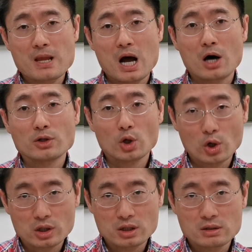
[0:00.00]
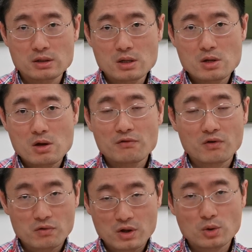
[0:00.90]
on the hook
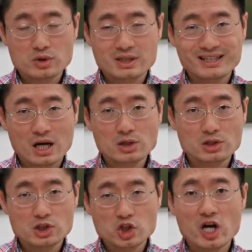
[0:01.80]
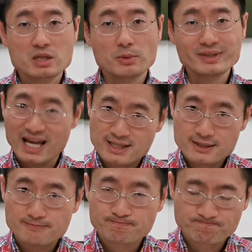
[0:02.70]
for those non-dischargeable debts.